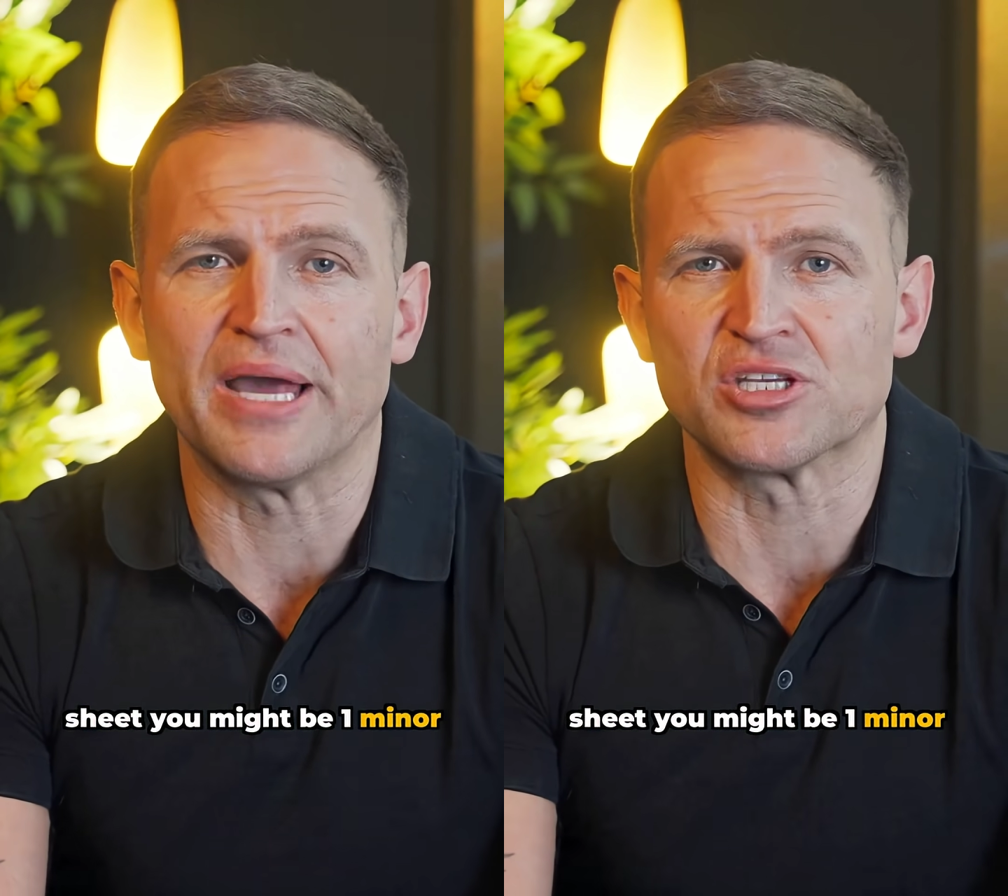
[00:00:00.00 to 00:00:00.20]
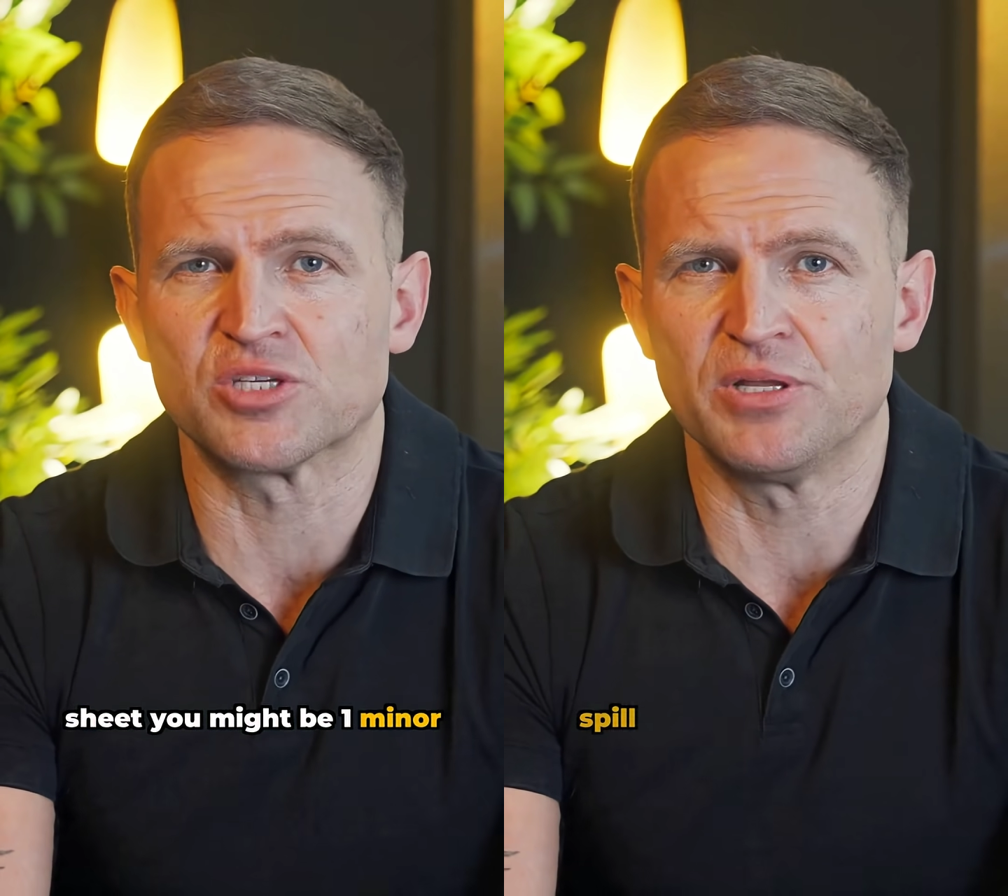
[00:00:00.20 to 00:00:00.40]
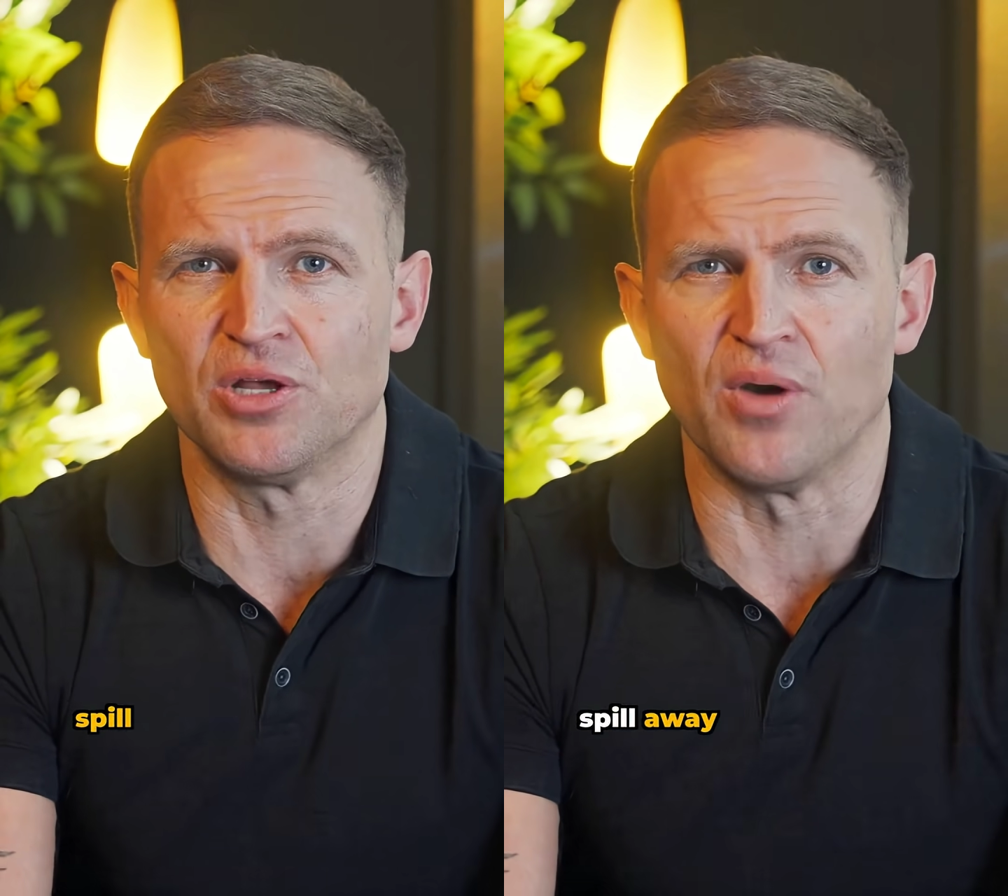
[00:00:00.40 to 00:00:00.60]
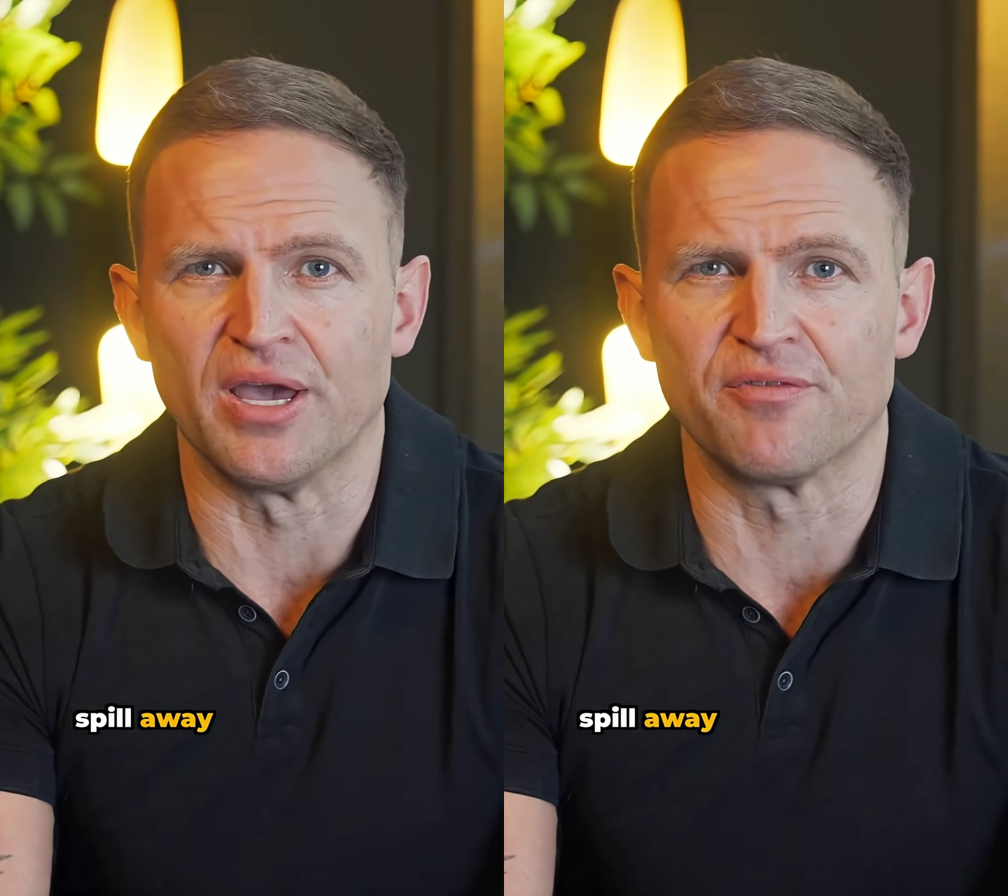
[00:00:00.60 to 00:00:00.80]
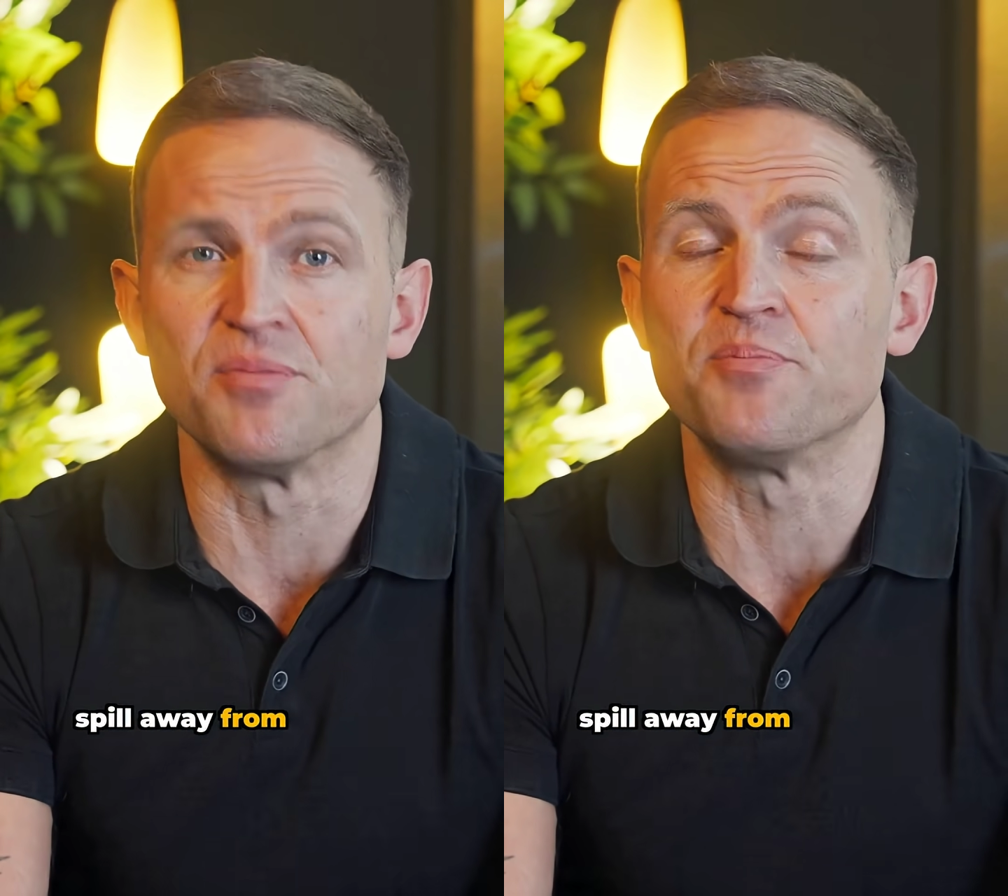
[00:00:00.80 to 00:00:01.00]
minor spill
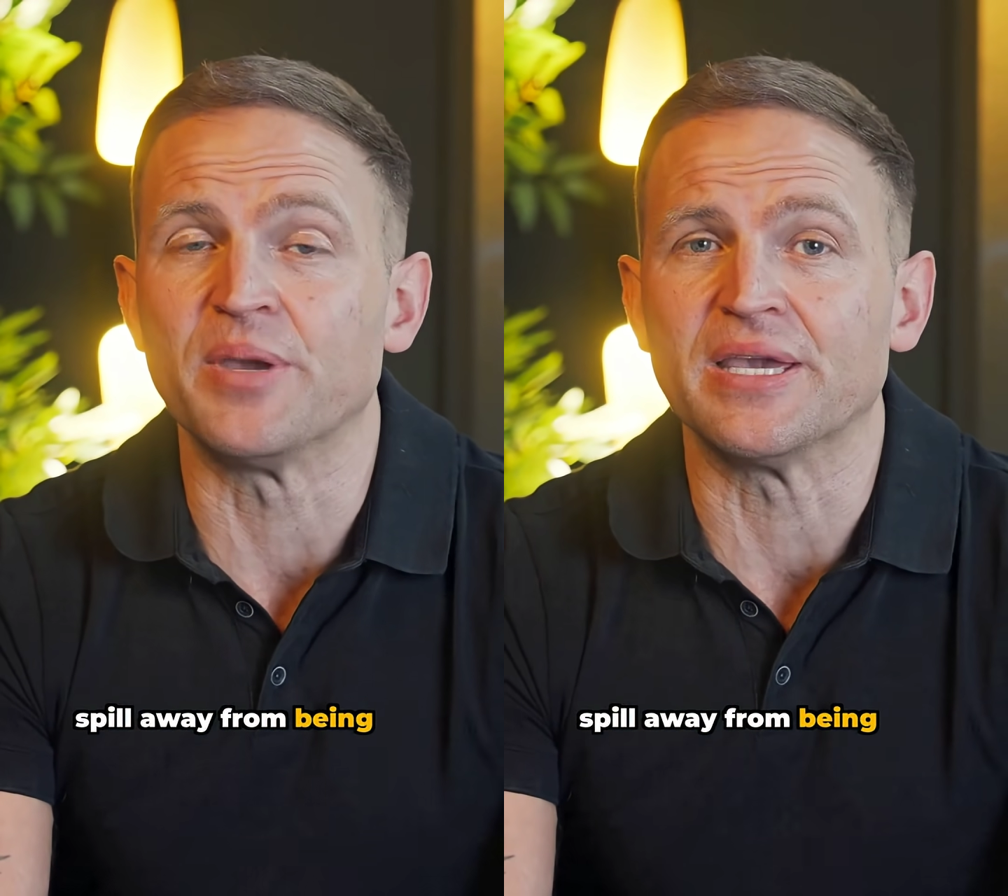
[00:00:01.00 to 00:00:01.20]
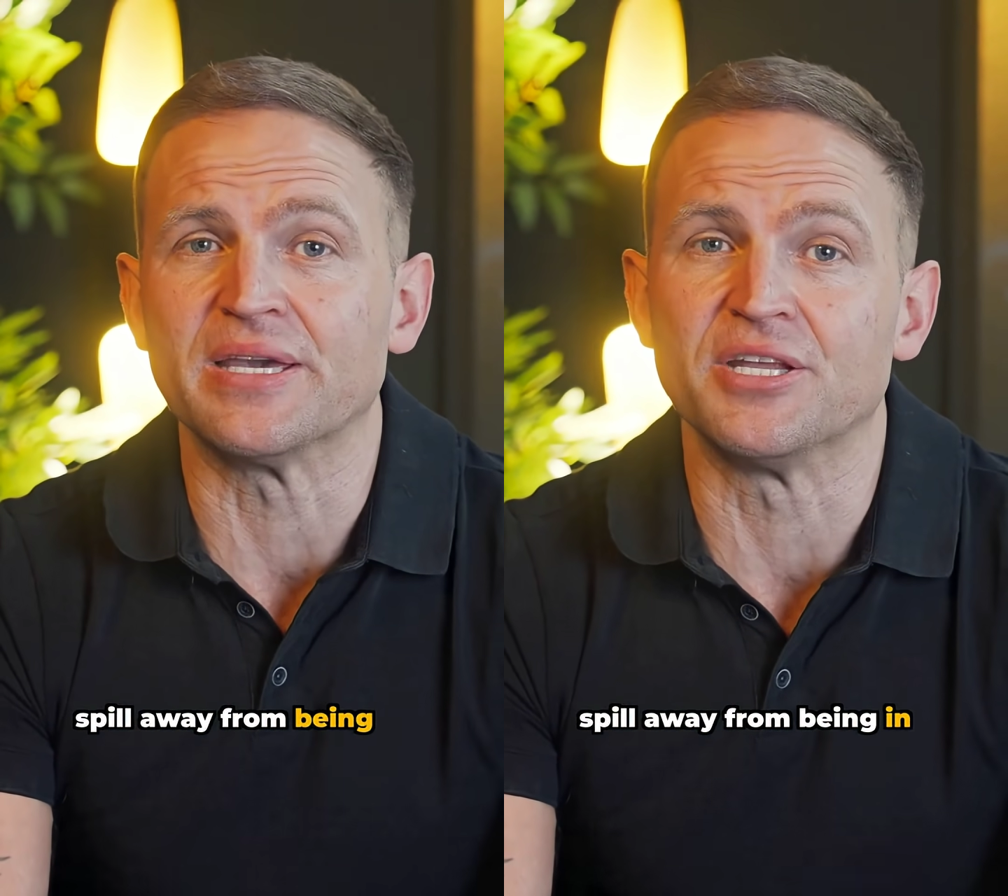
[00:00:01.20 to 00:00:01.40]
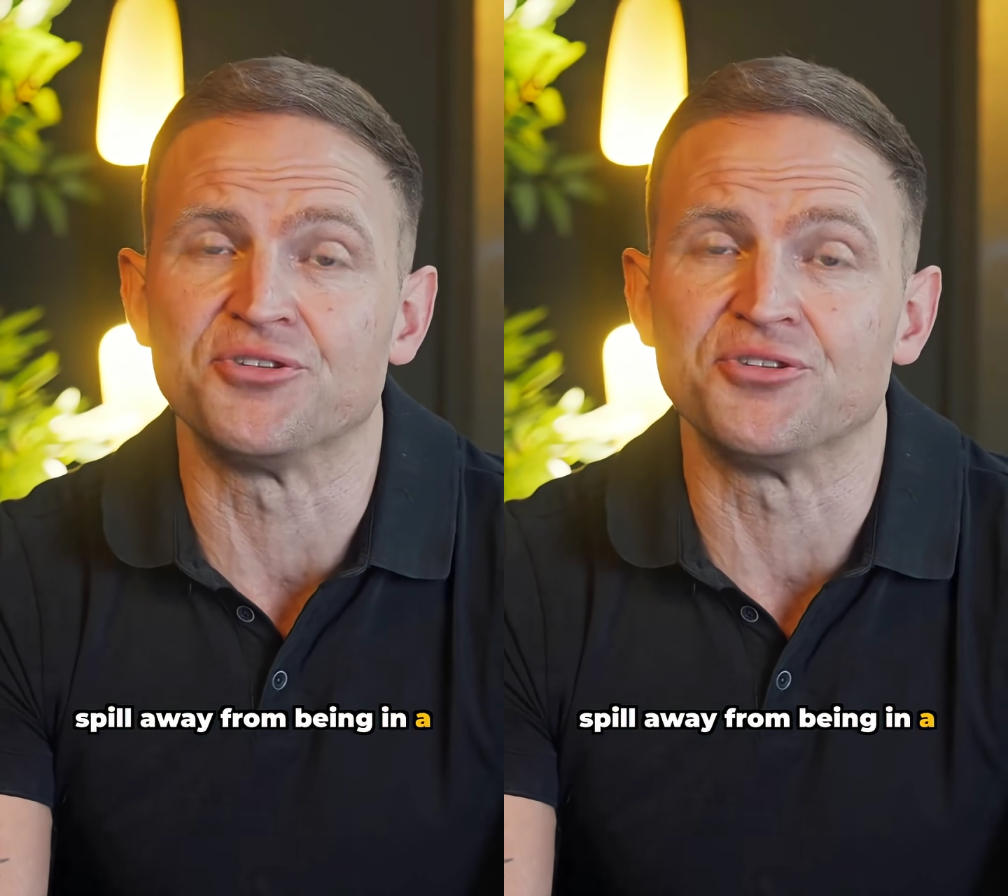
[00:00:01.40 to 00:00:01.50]
away from being in a